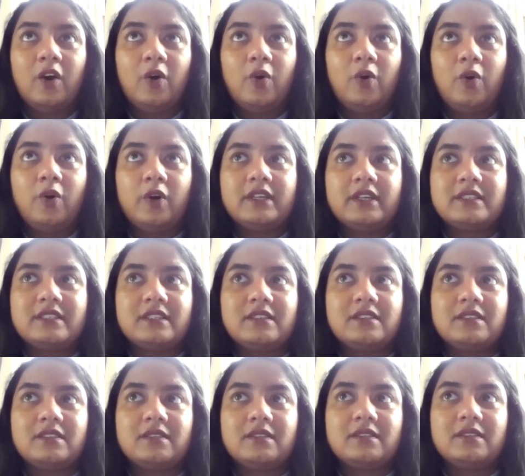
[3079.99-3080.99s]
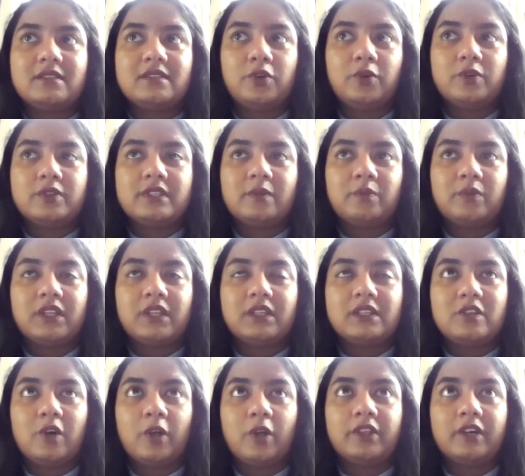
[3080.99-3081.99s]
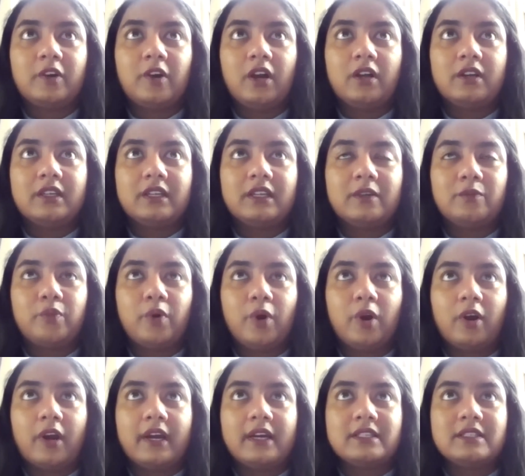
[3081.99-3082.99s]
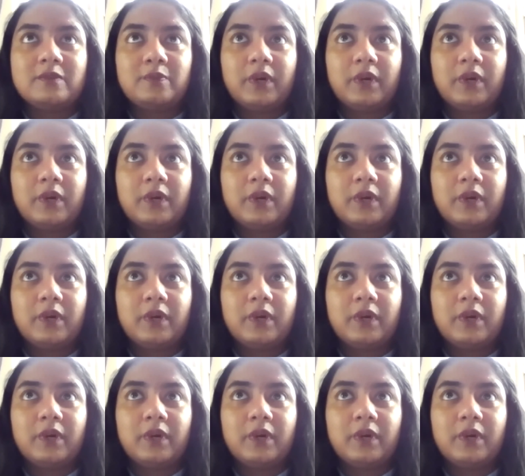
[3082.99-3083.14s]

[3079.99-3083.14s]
Or is this, something that's on the ground and in progress,